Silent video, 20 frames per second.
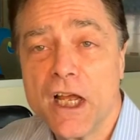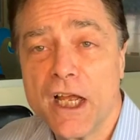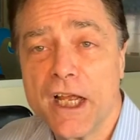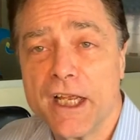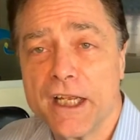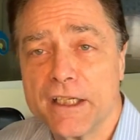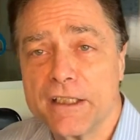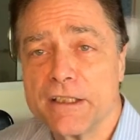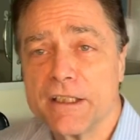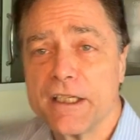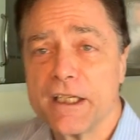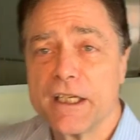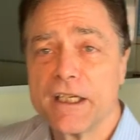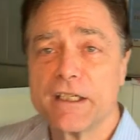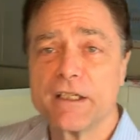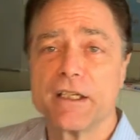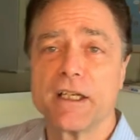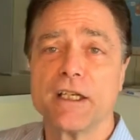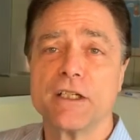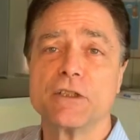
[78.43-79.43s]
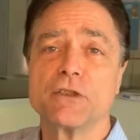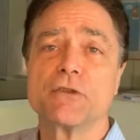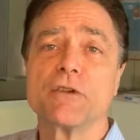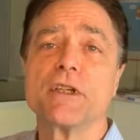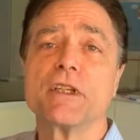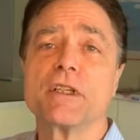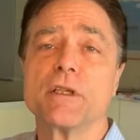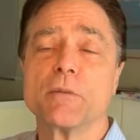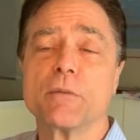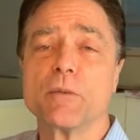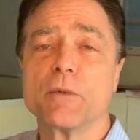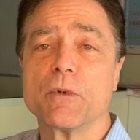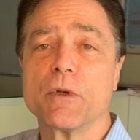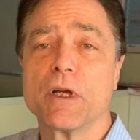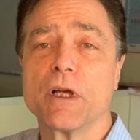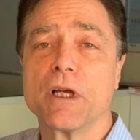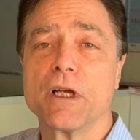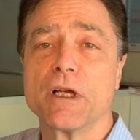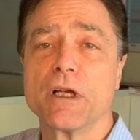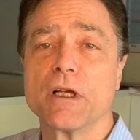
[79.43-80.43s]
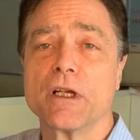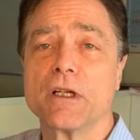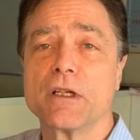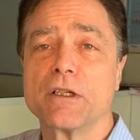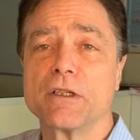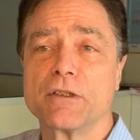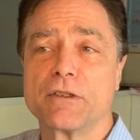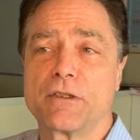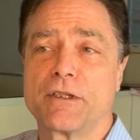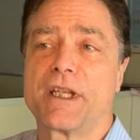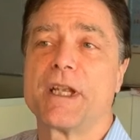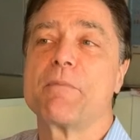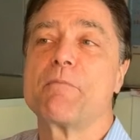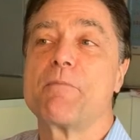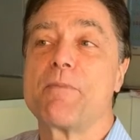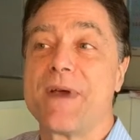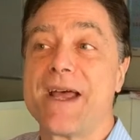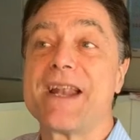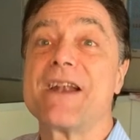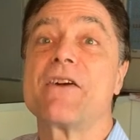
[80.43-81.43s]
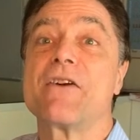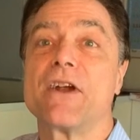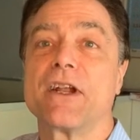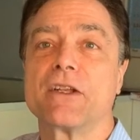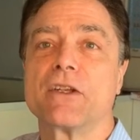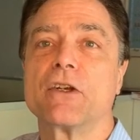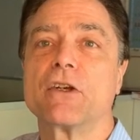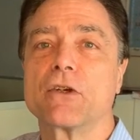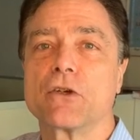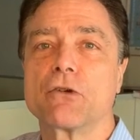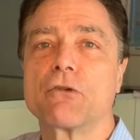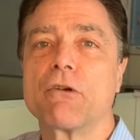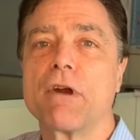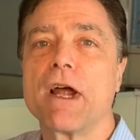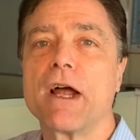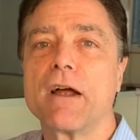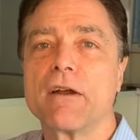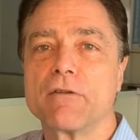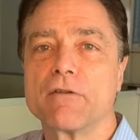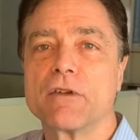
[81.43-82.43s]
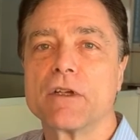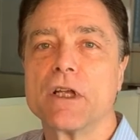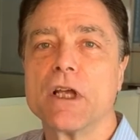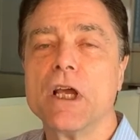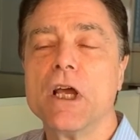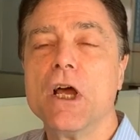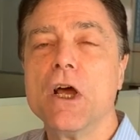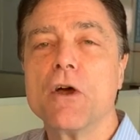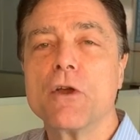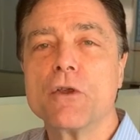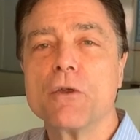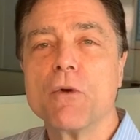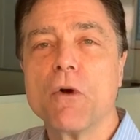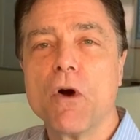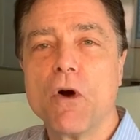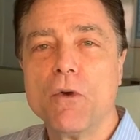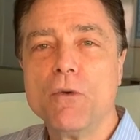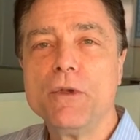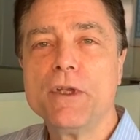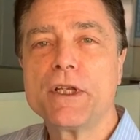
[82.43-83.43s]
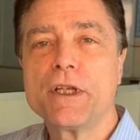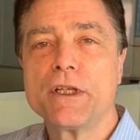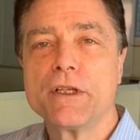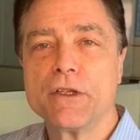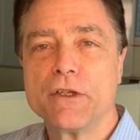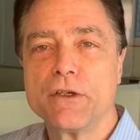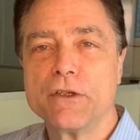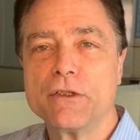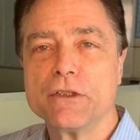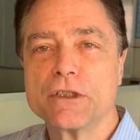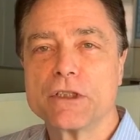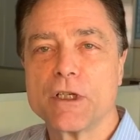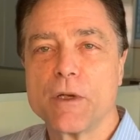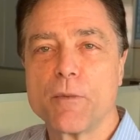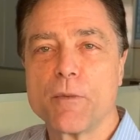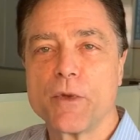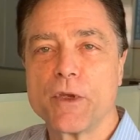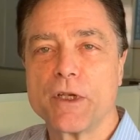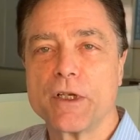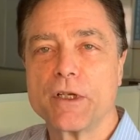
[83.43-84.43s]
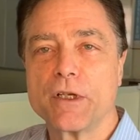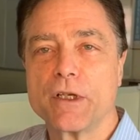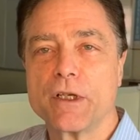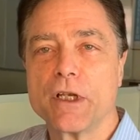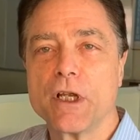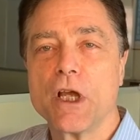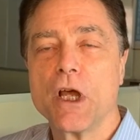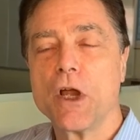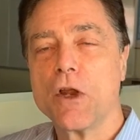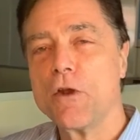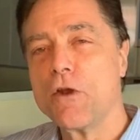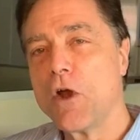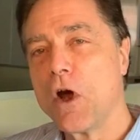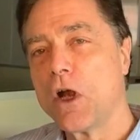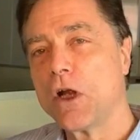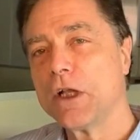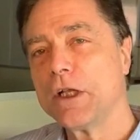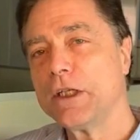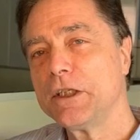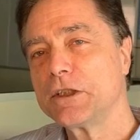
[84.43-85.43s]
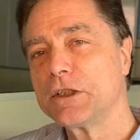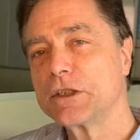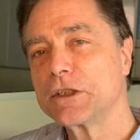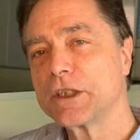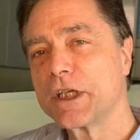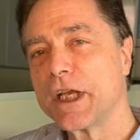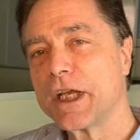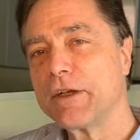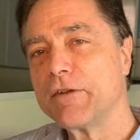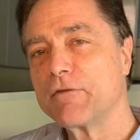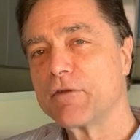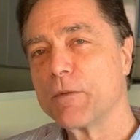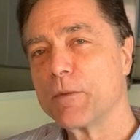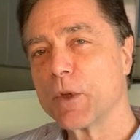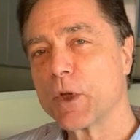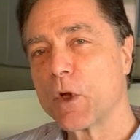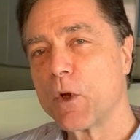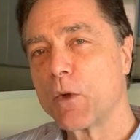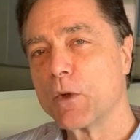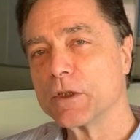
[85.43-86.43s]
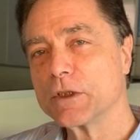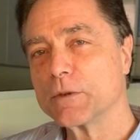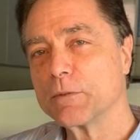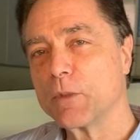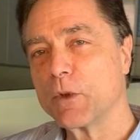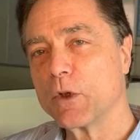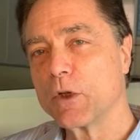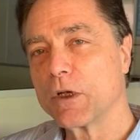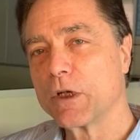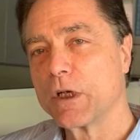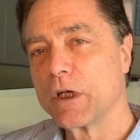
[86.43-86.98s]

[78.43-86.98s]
and treat them to get better at their craft. You only can learn something. Knowledge is gained from the course book.